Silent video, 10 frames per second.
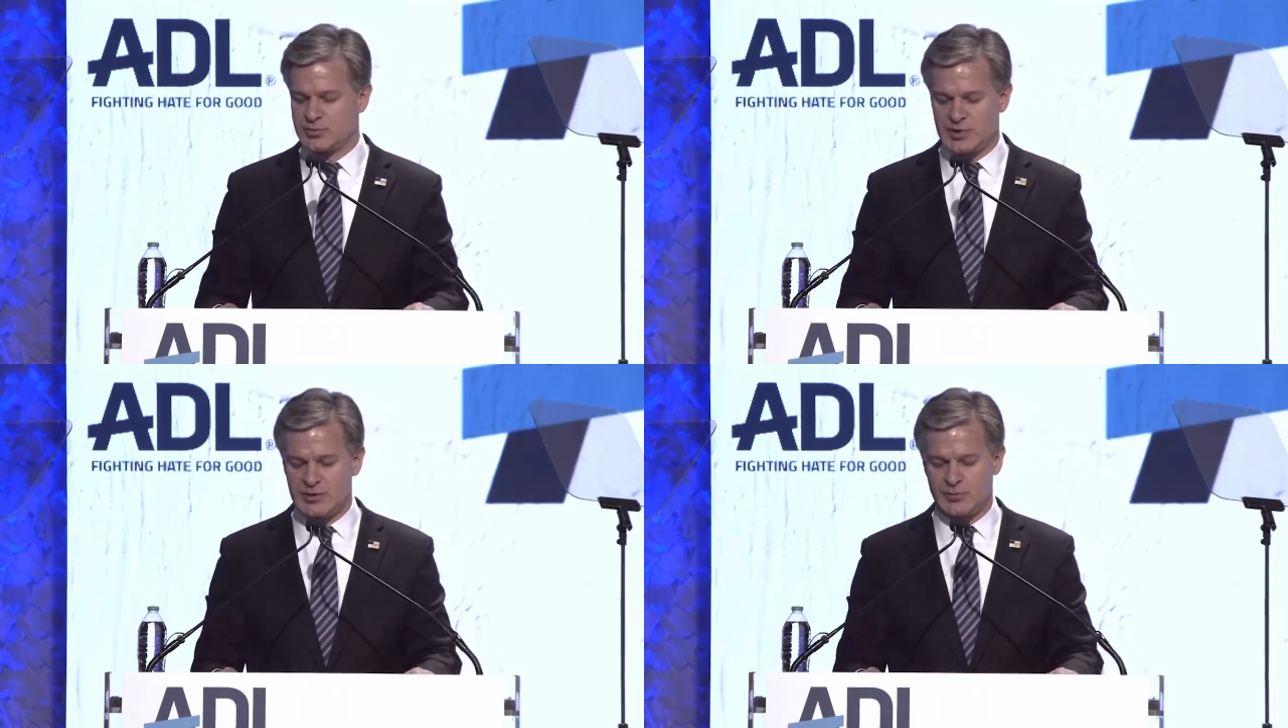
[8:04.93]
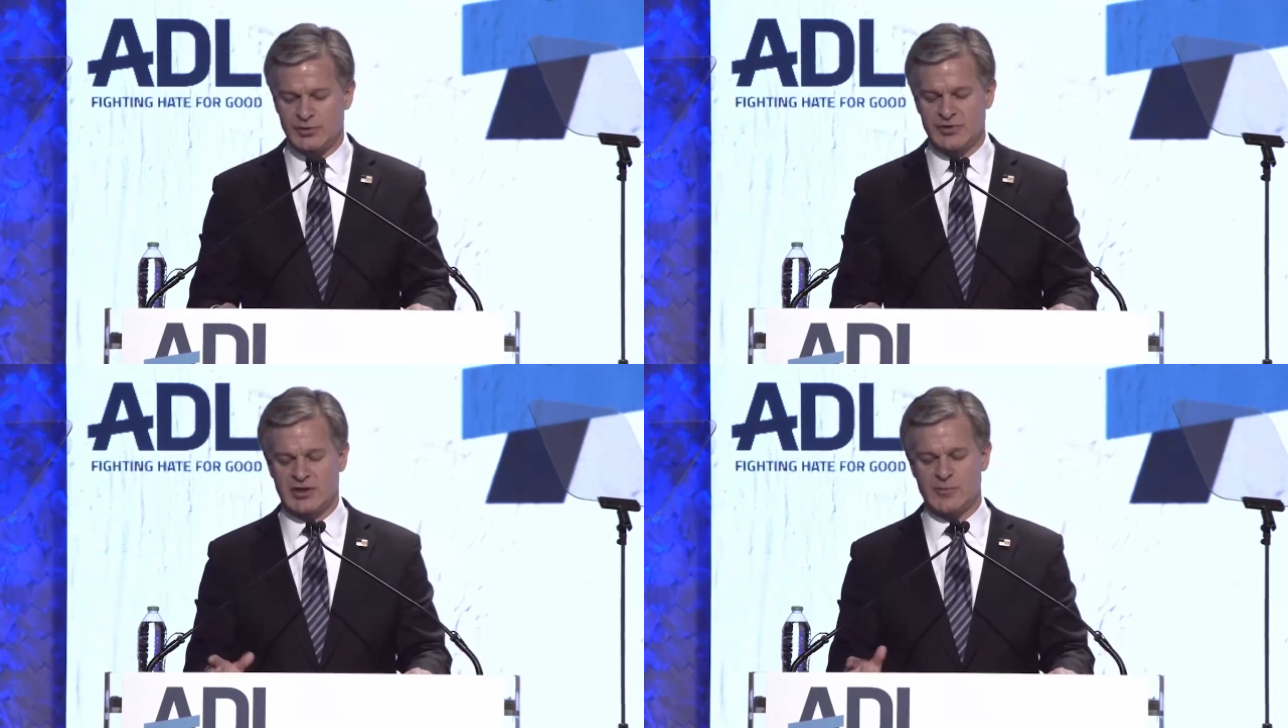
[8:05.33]
people
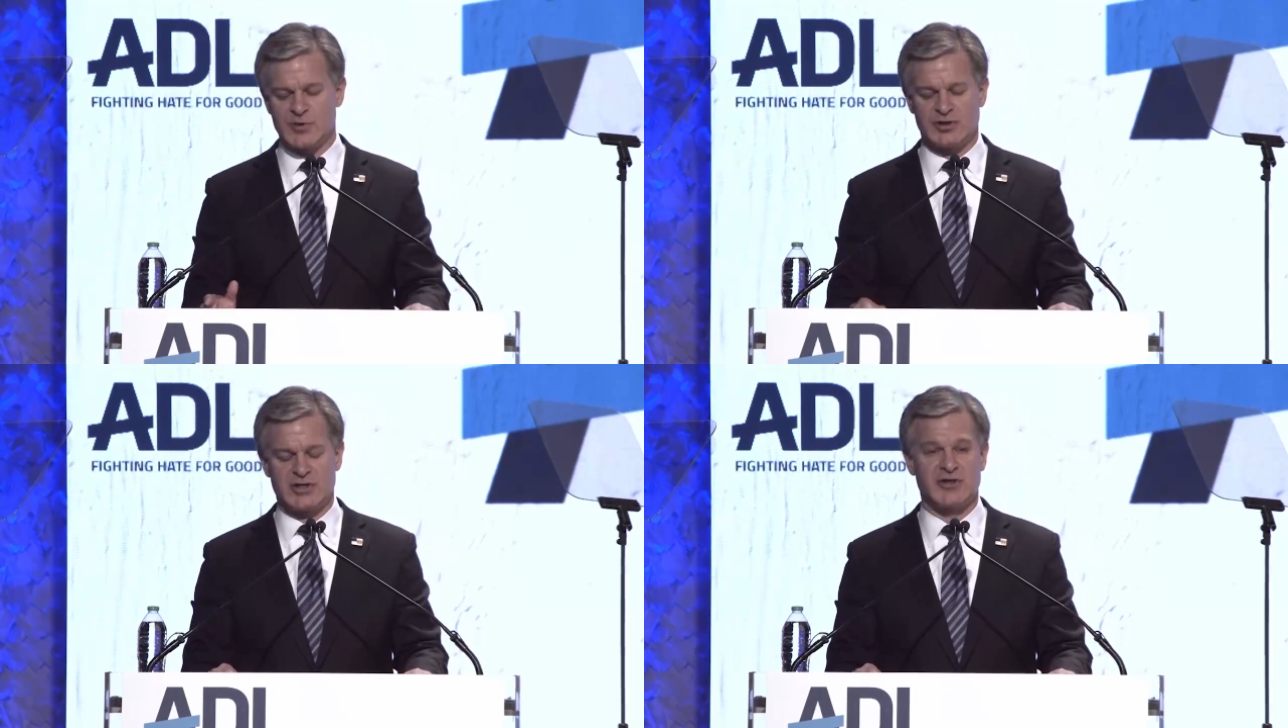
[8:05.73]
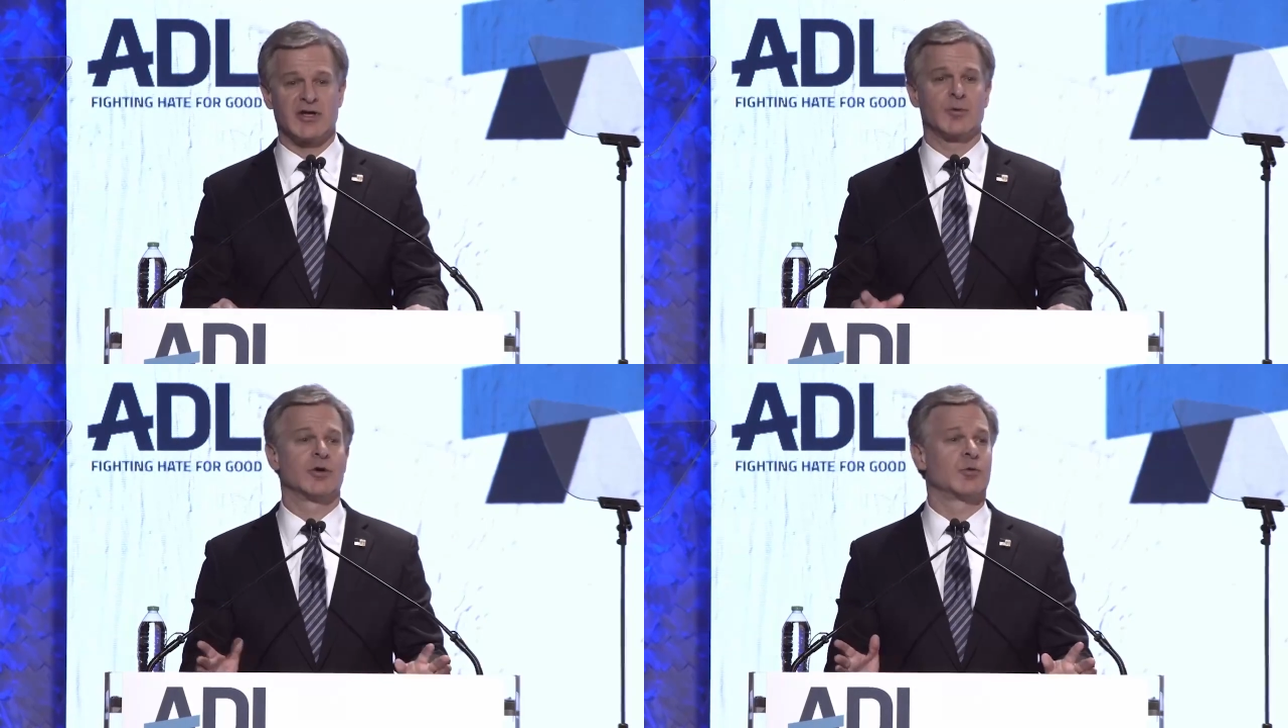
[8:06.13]
in the community they
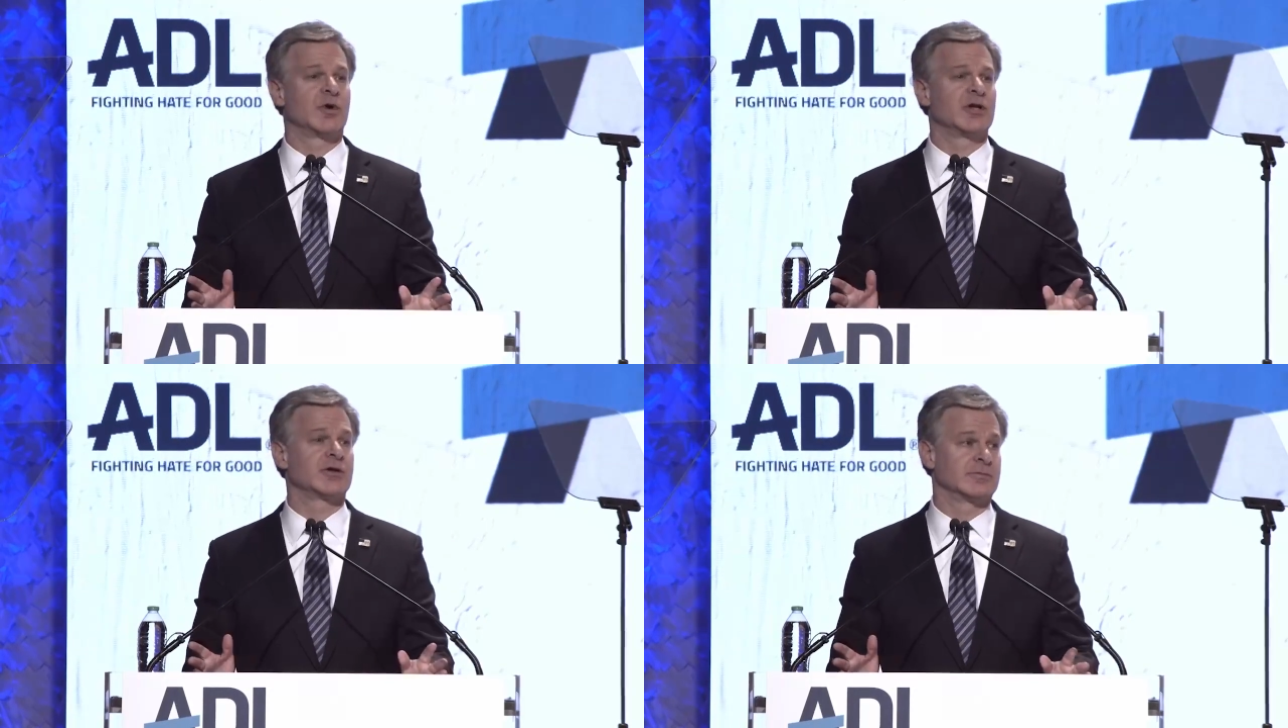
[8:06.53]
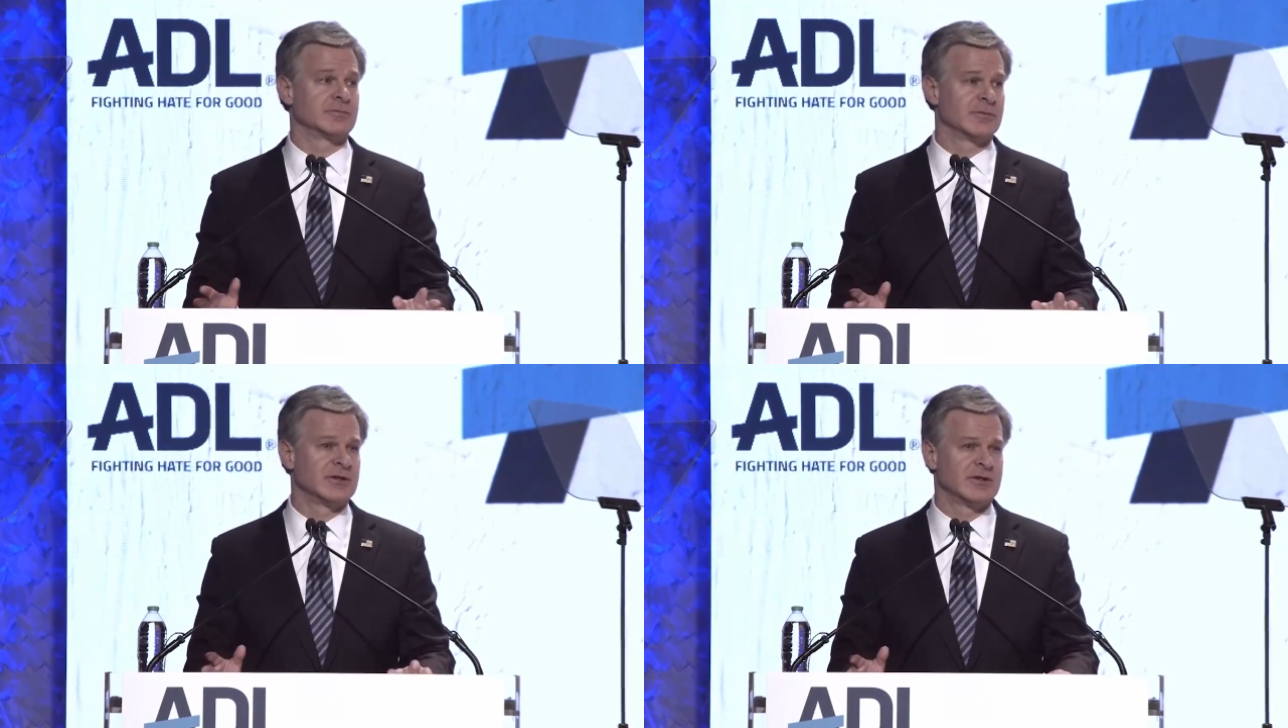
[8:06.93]
weren't welcome
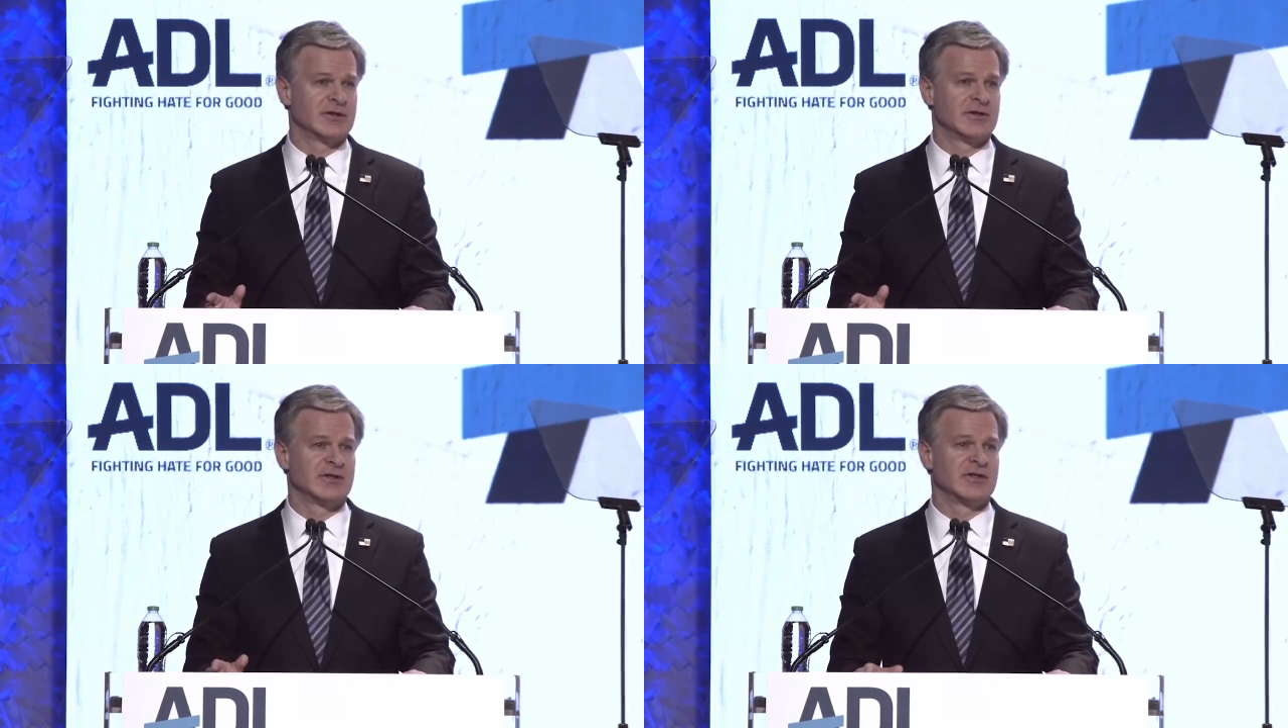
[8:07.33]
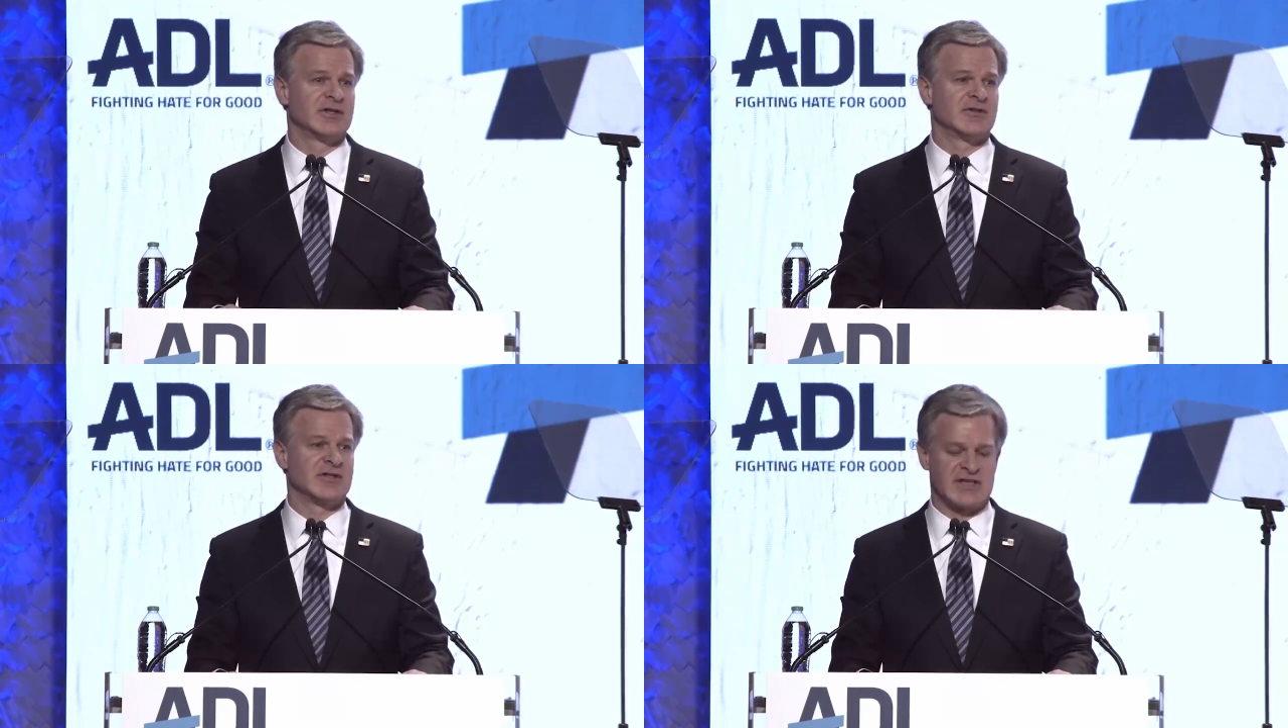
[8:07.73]

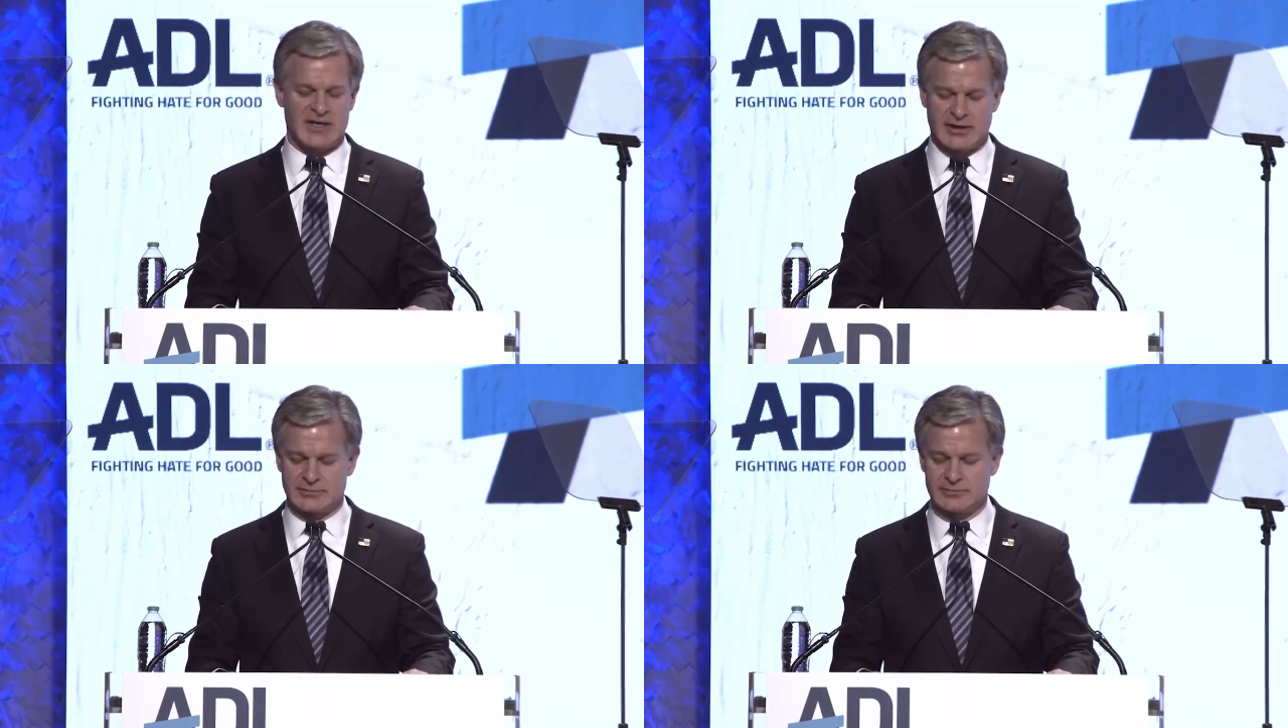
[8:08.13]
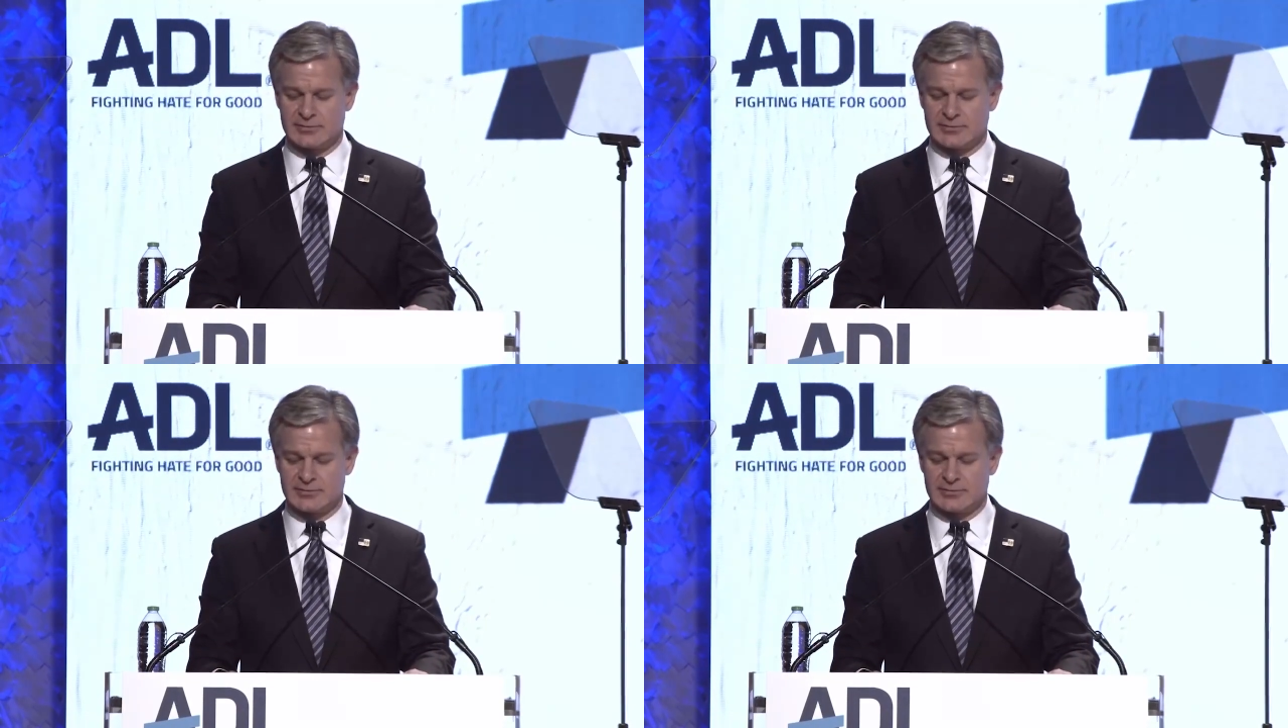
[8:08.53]
in the town.